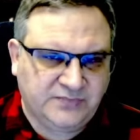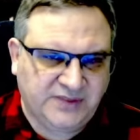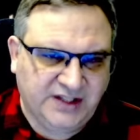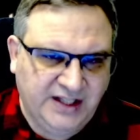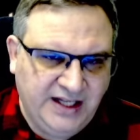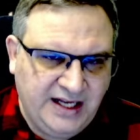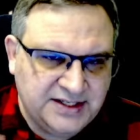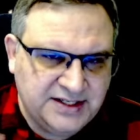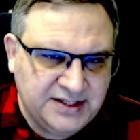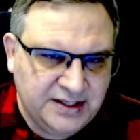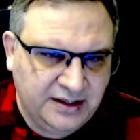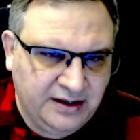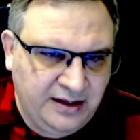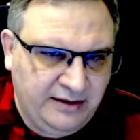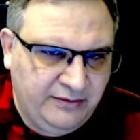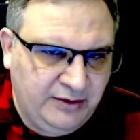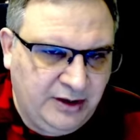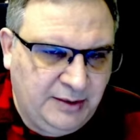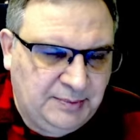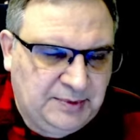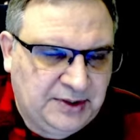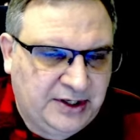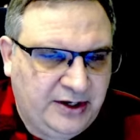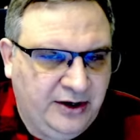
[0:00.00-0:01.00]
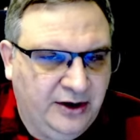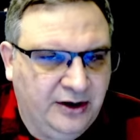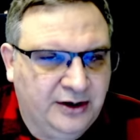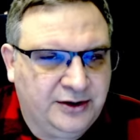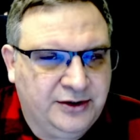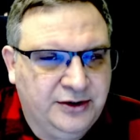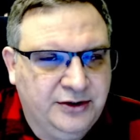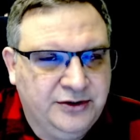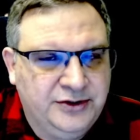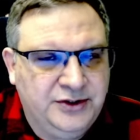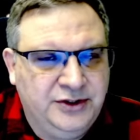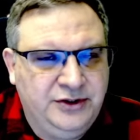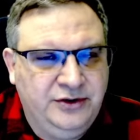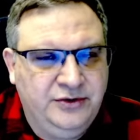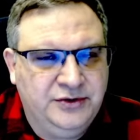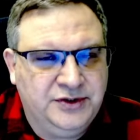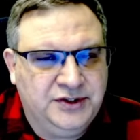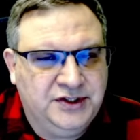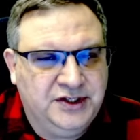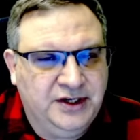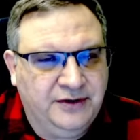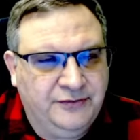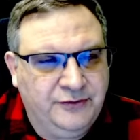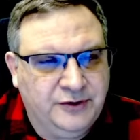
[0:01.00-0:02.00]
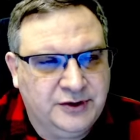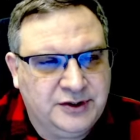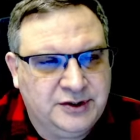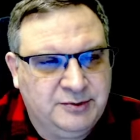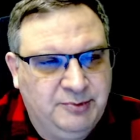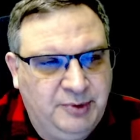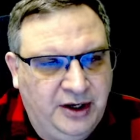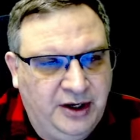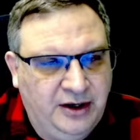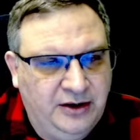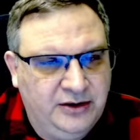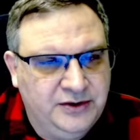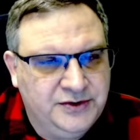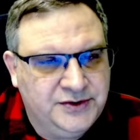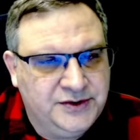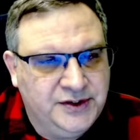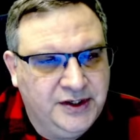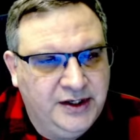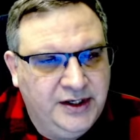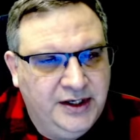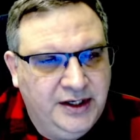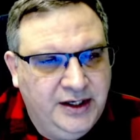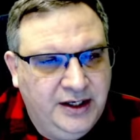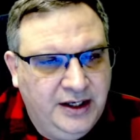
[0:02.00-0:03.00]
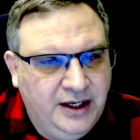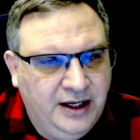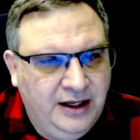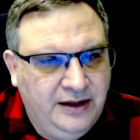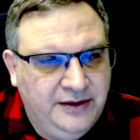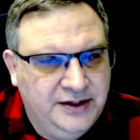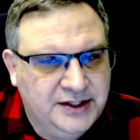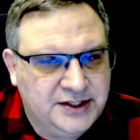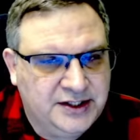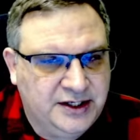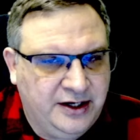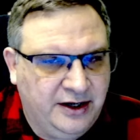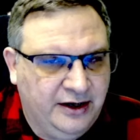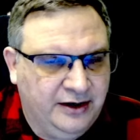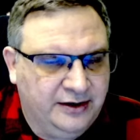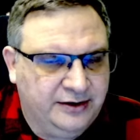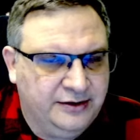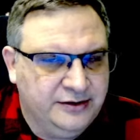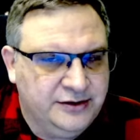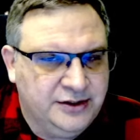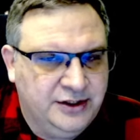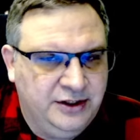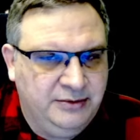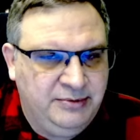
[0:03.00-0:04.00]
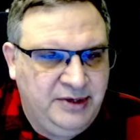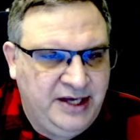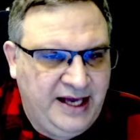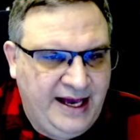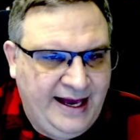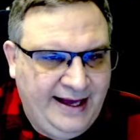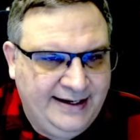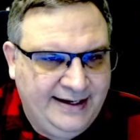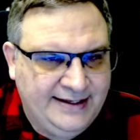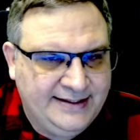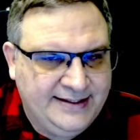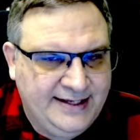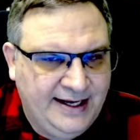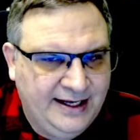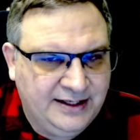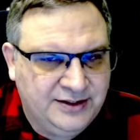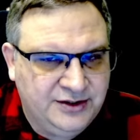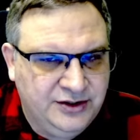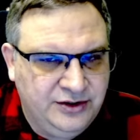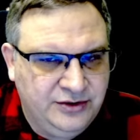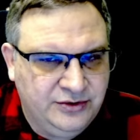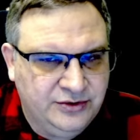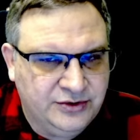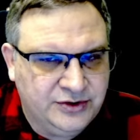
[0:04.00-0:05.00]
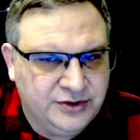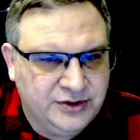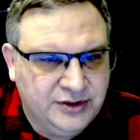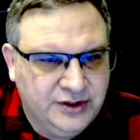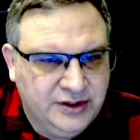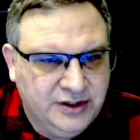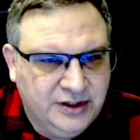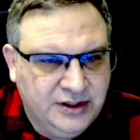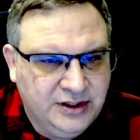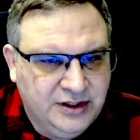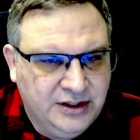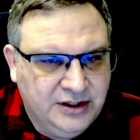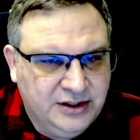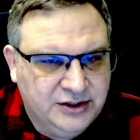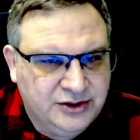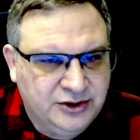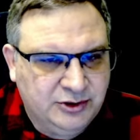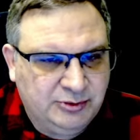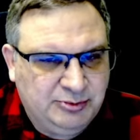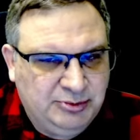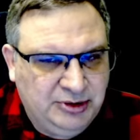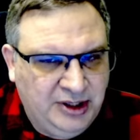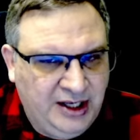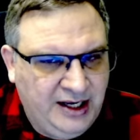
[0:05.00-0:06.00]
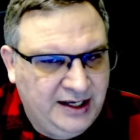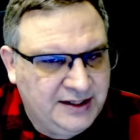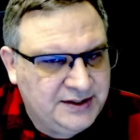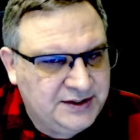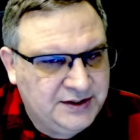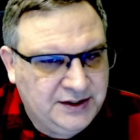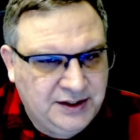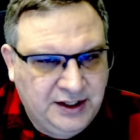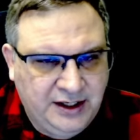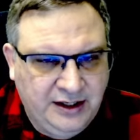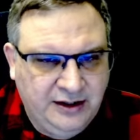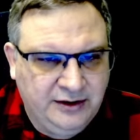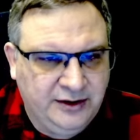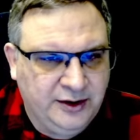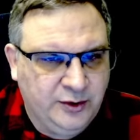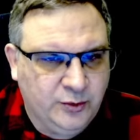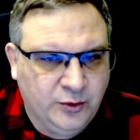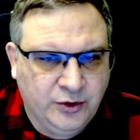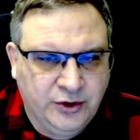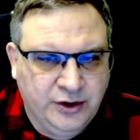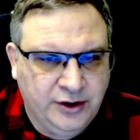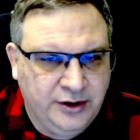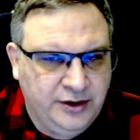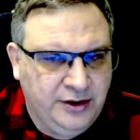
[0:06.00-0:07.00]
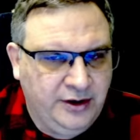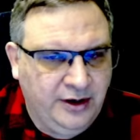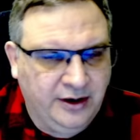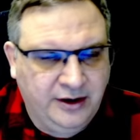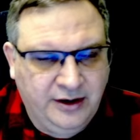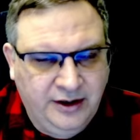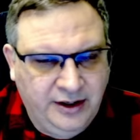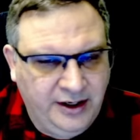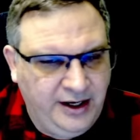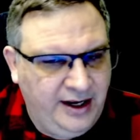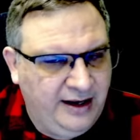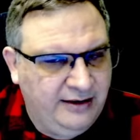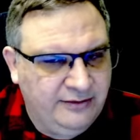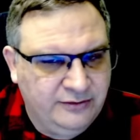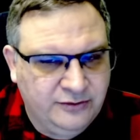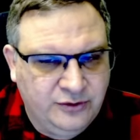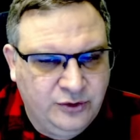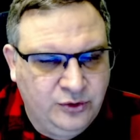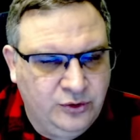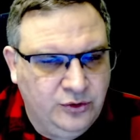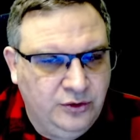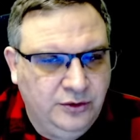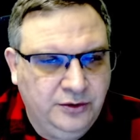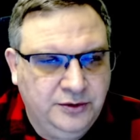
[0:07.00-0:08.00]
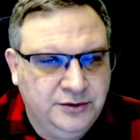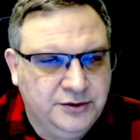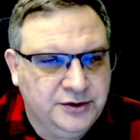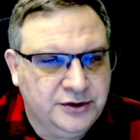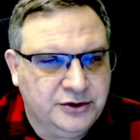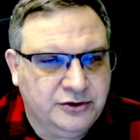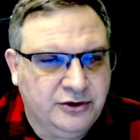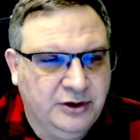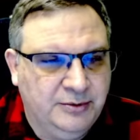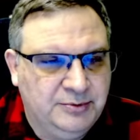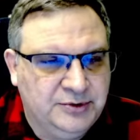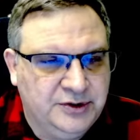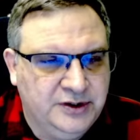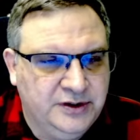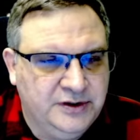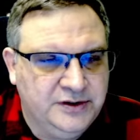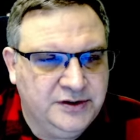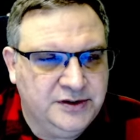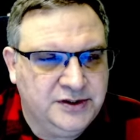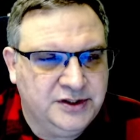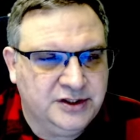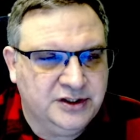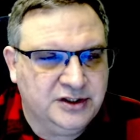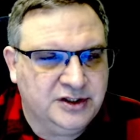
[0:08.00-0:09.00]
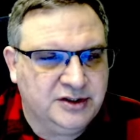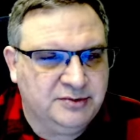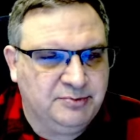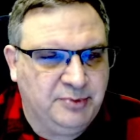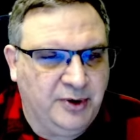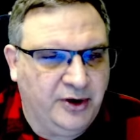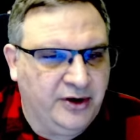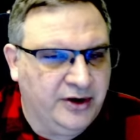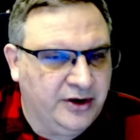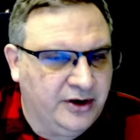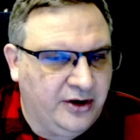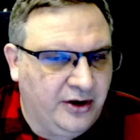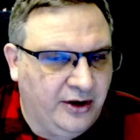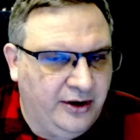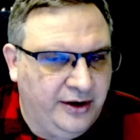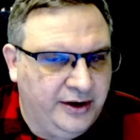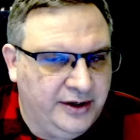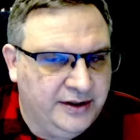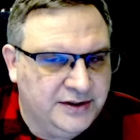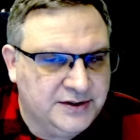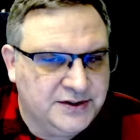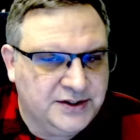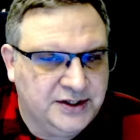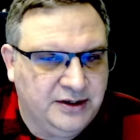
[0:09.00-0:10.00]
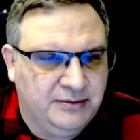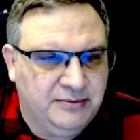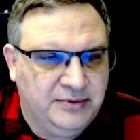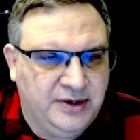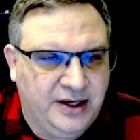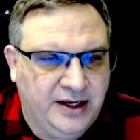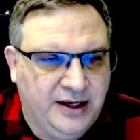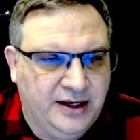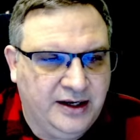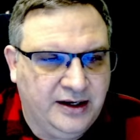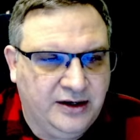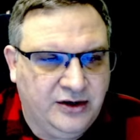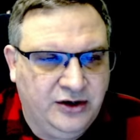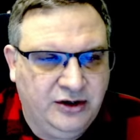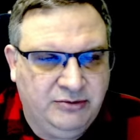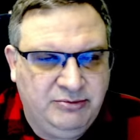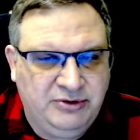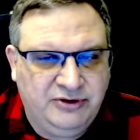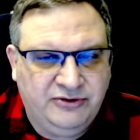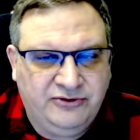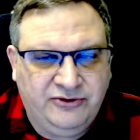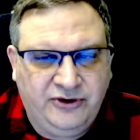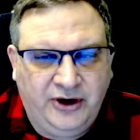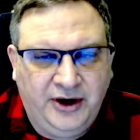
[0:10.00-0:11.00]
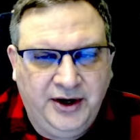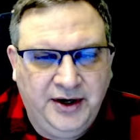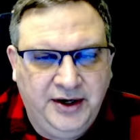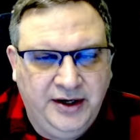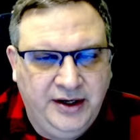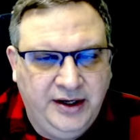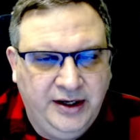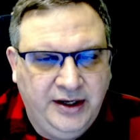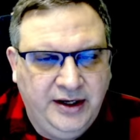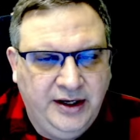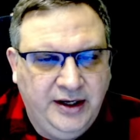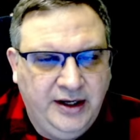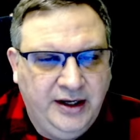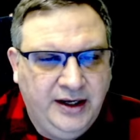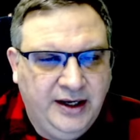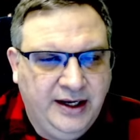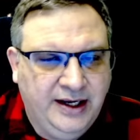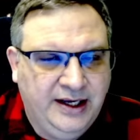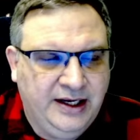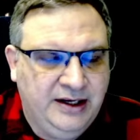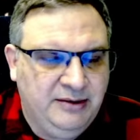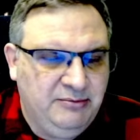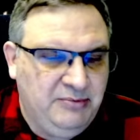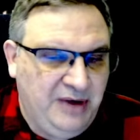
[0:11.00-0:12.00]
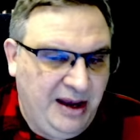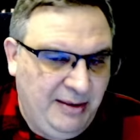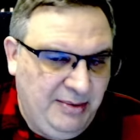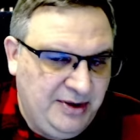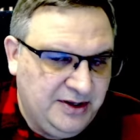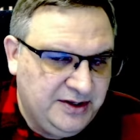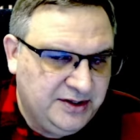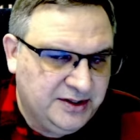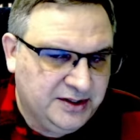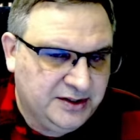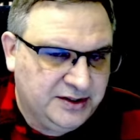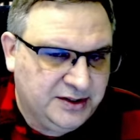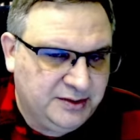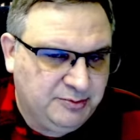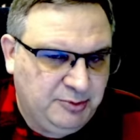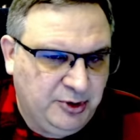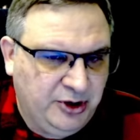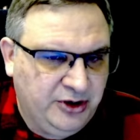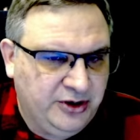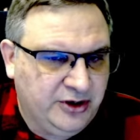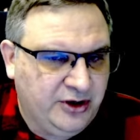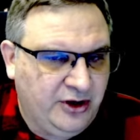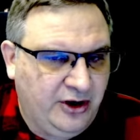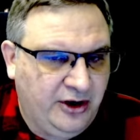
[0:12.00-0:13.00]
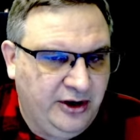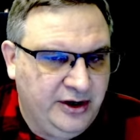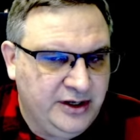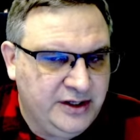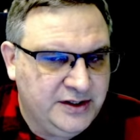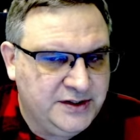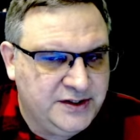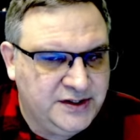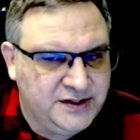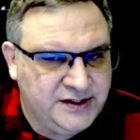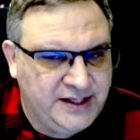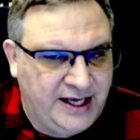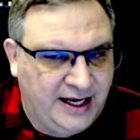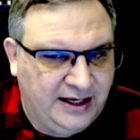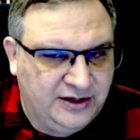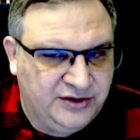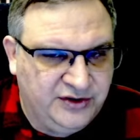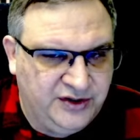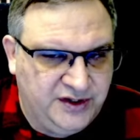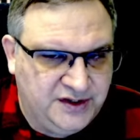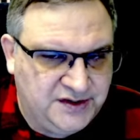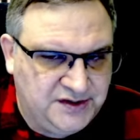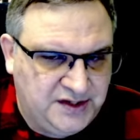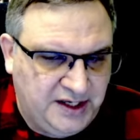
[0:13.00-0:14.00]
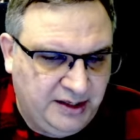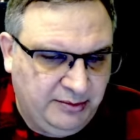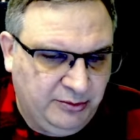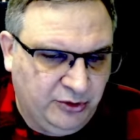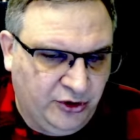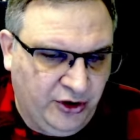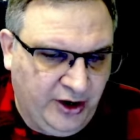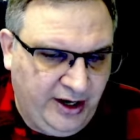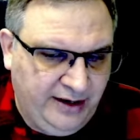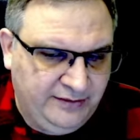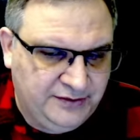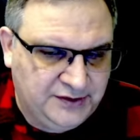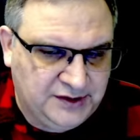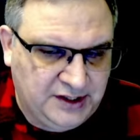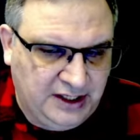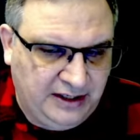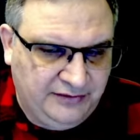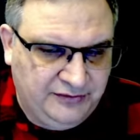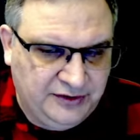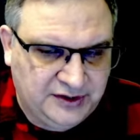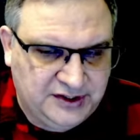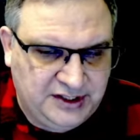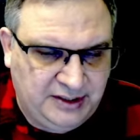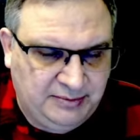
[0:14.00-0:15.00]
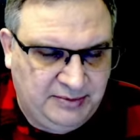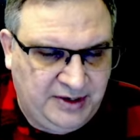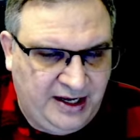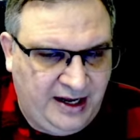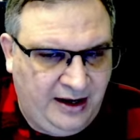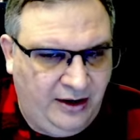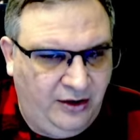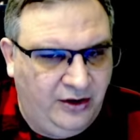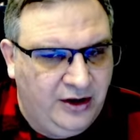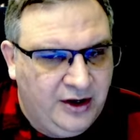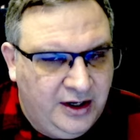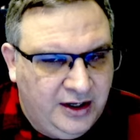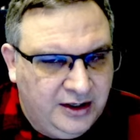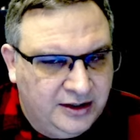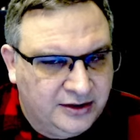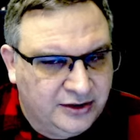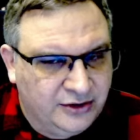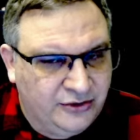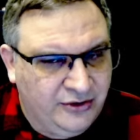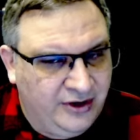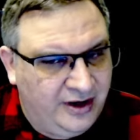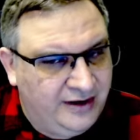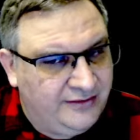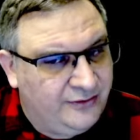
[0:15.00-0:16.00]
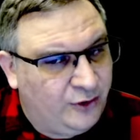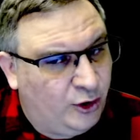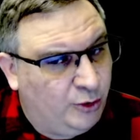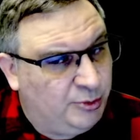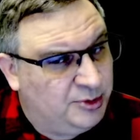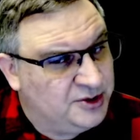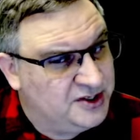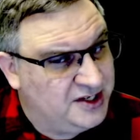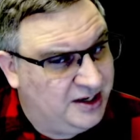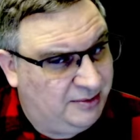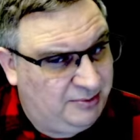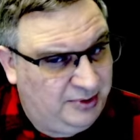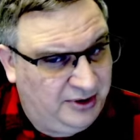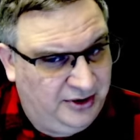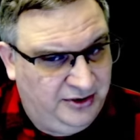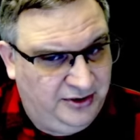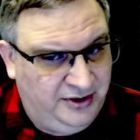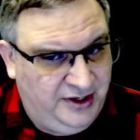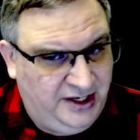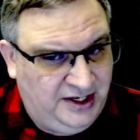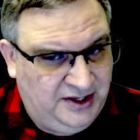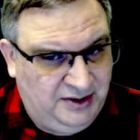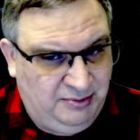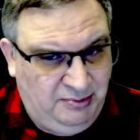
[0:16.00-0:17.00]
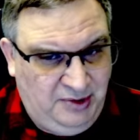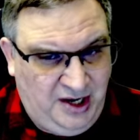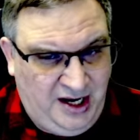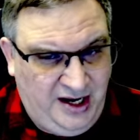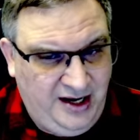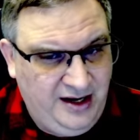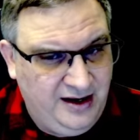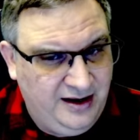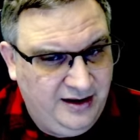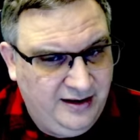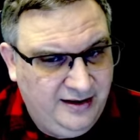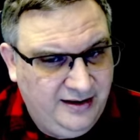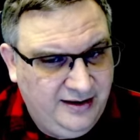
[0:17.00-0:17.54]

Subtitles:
As I level up the characters and use different spells, this character is going to be adding tattoos. So Bless and Healing Word are going to have cool descriptions. Spirit Guardians someday could be fun. And maybe the Spirit Guardians is actually the same grave stuff, except now the grave opens up underneath me.